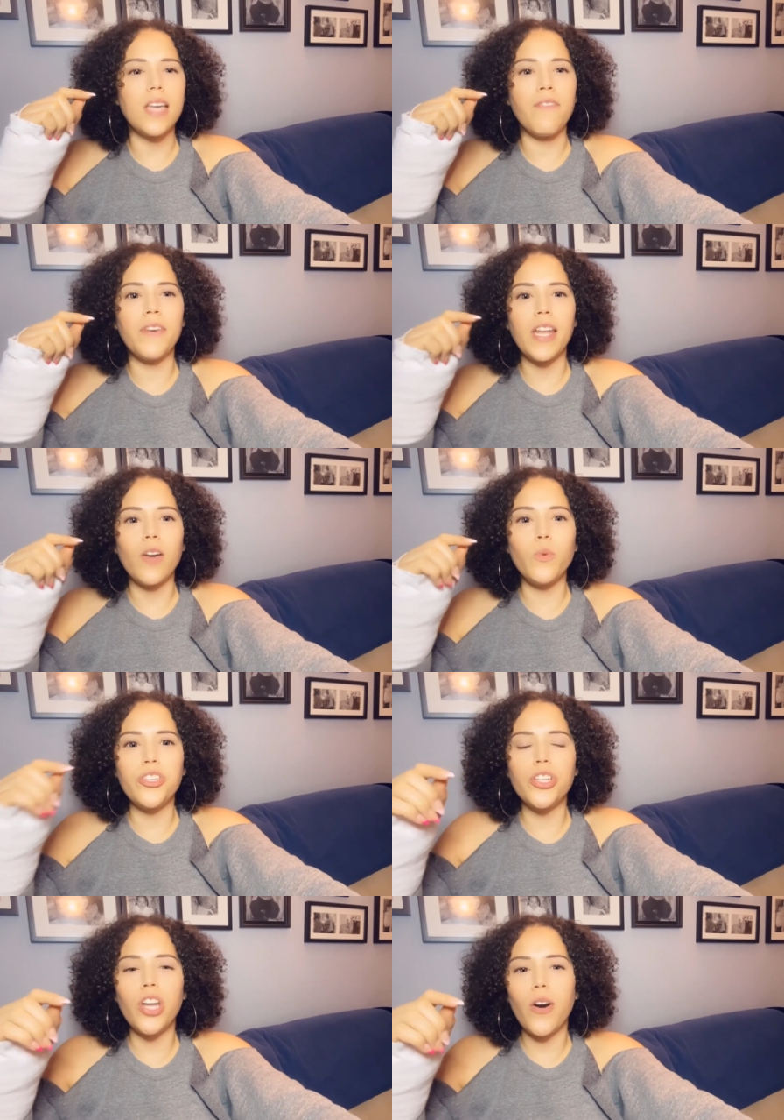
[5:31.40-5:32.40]
I feel like we
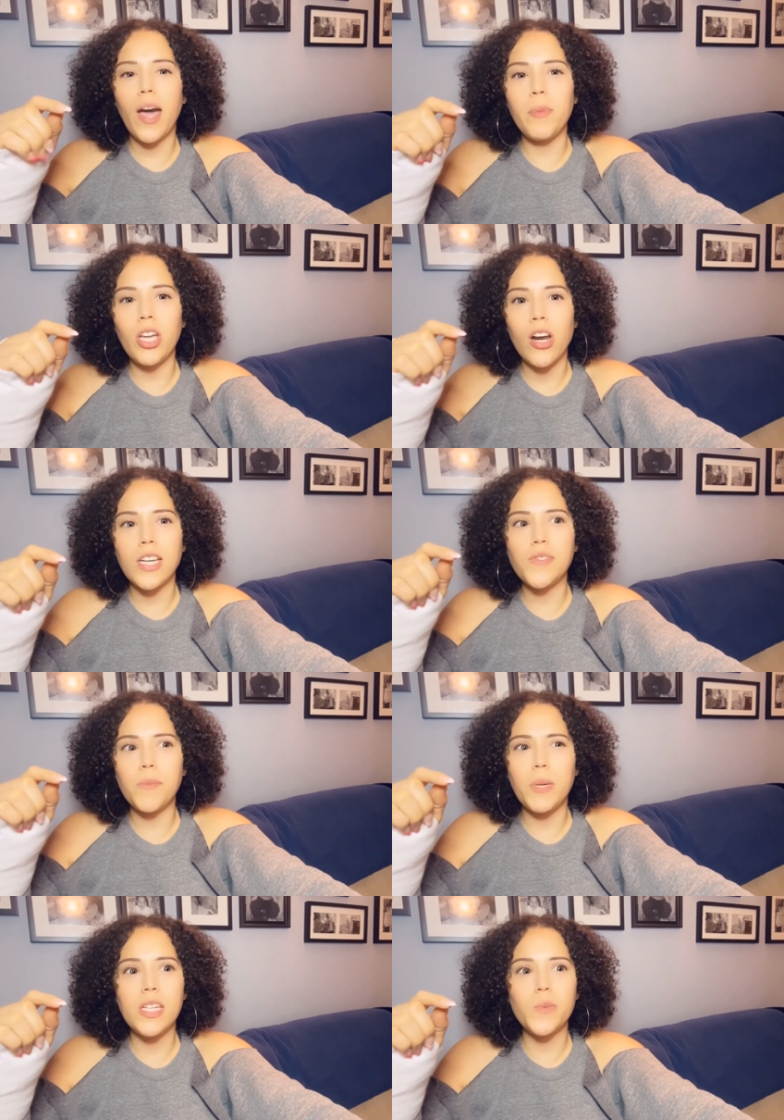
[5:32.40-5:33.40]
should know how many
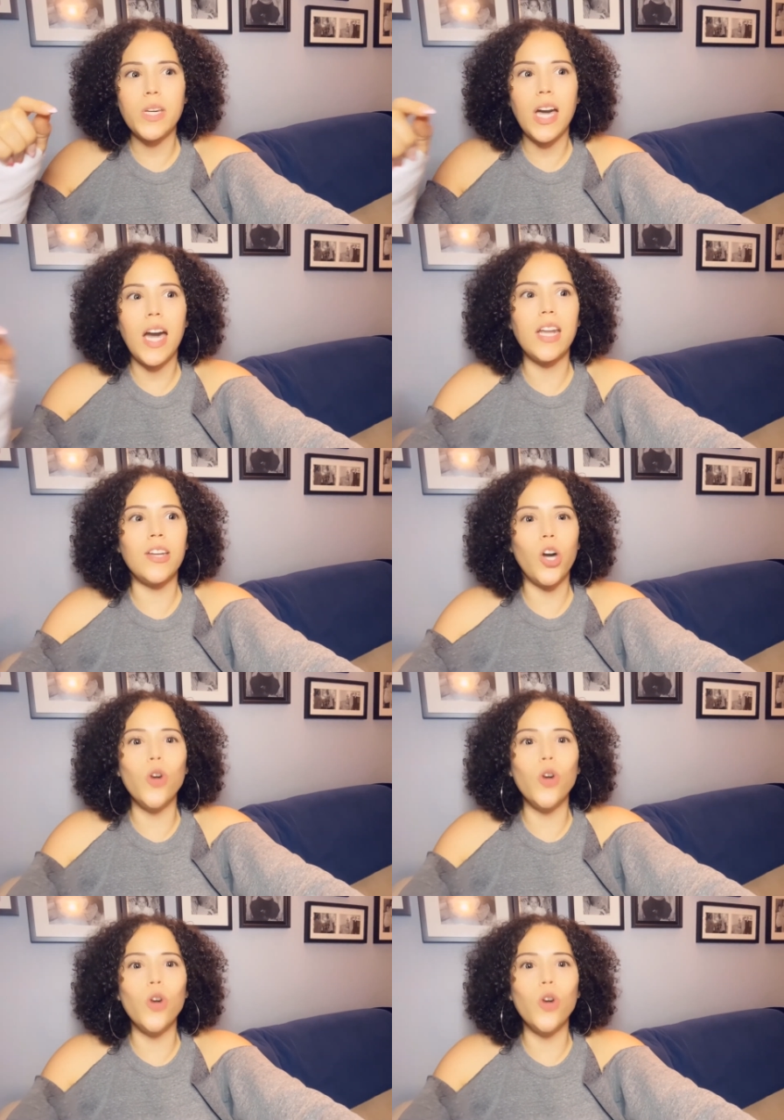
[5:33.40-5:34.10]
RSVPs we got and